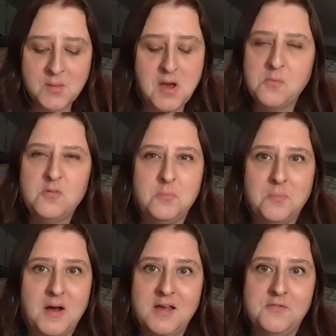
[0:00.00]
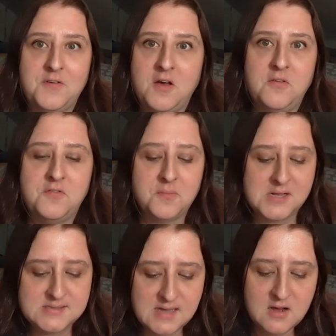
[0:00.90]
I wouldn't buy it for home for
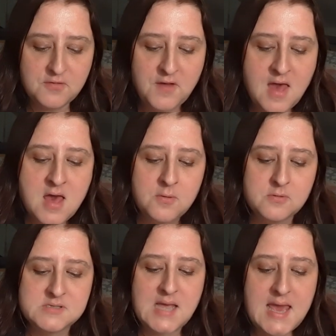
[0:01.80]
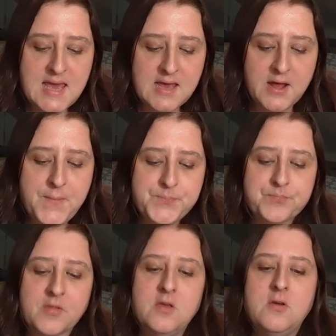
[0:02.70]
myself whereas here
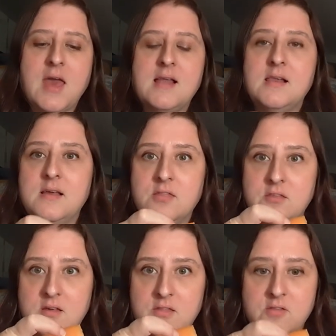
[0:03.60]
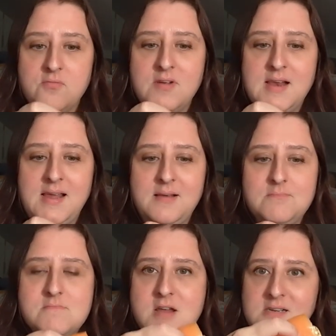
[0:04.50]
you get like the the really
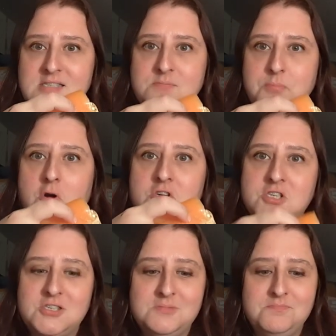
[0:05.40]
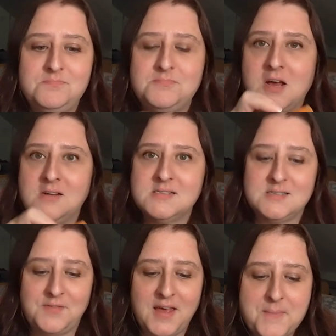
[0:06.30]
nice posh cuts
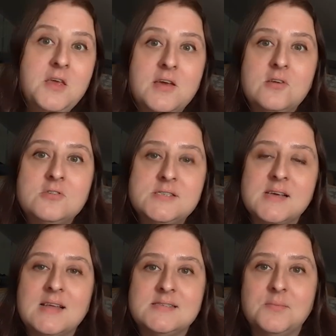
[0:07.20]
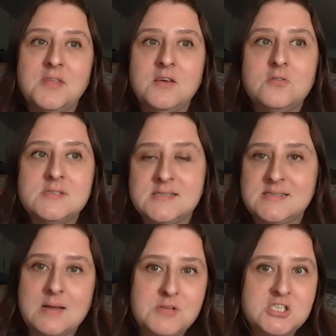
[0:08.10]
of it. But you can also get something called
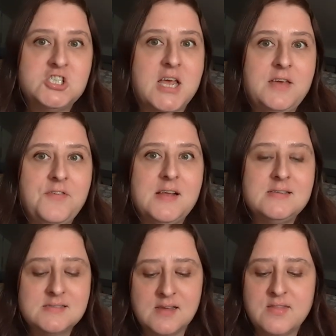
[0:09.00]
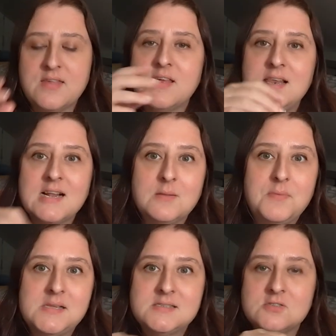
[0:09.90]
salmon shavings and they're the little
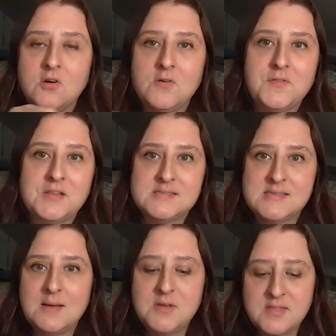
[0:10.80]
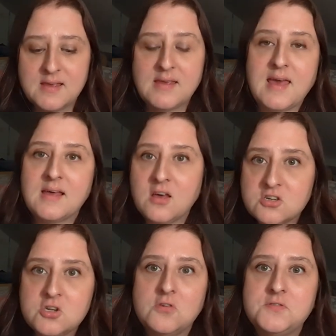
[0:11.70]
bits of the salmon that get
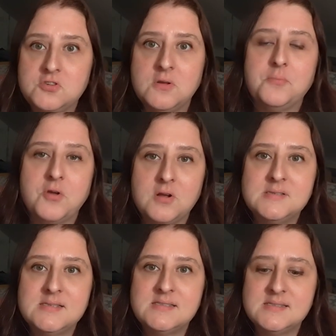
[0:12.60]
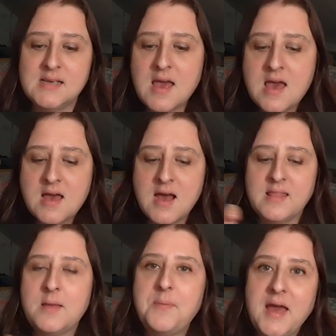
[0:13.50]
cut off during processing
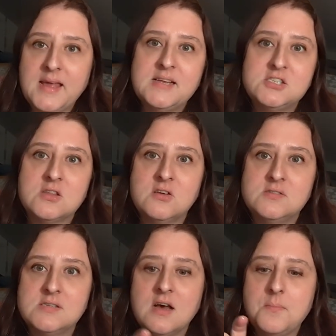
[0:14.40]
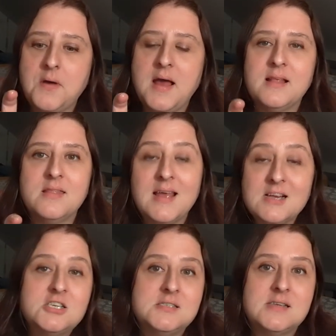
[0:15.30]
and they package those up and they
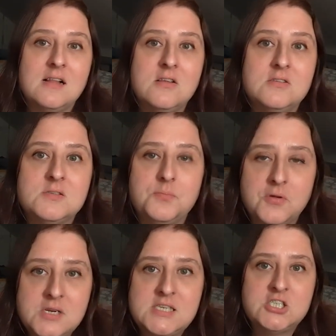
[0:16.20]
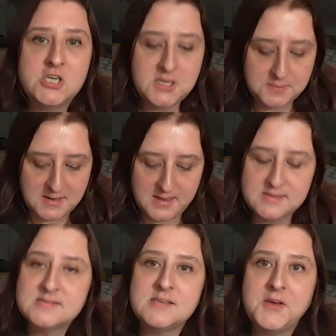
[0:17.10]
actually sell those pretty cheaply.
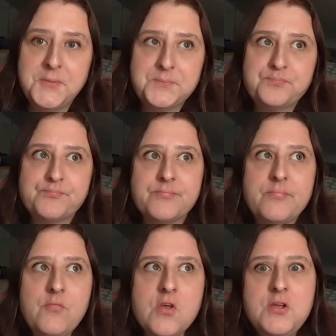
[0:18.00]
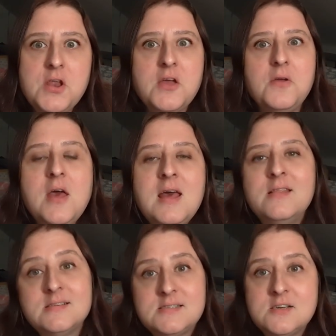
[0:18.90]
So you know
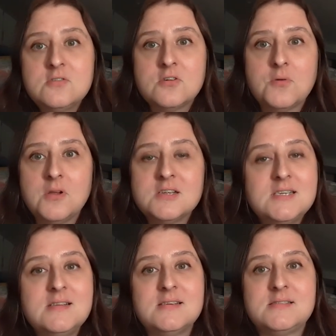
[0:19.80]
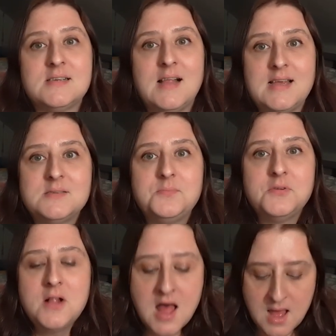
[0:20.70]
they're still good quality they're still
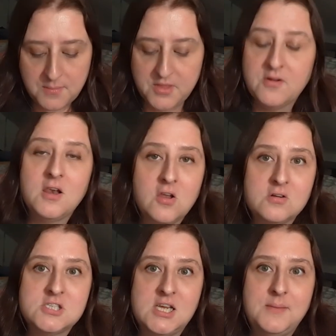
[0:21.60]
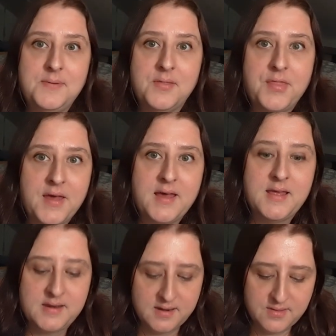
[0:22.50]
edible but they're a lot cheaper
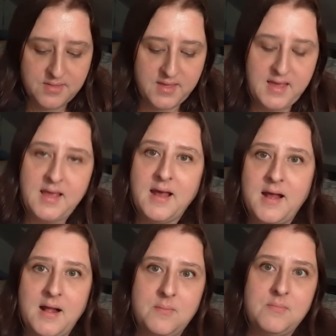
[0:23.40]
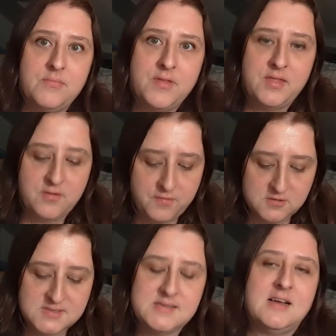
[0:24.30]
than the um than the
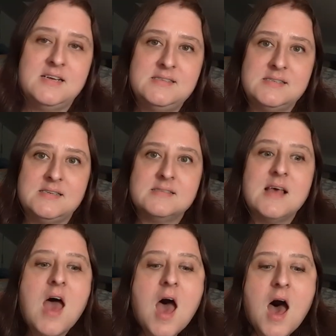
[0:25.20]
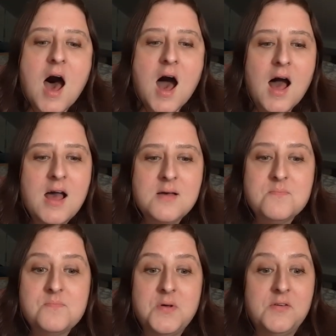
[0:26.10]
full slices
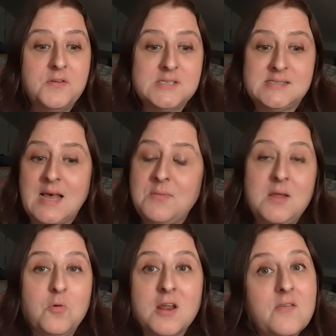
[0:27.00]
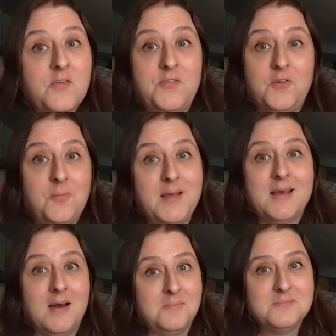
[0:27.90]
um but salmon in whatever form it
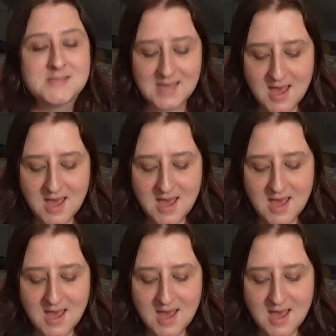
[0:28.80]
comes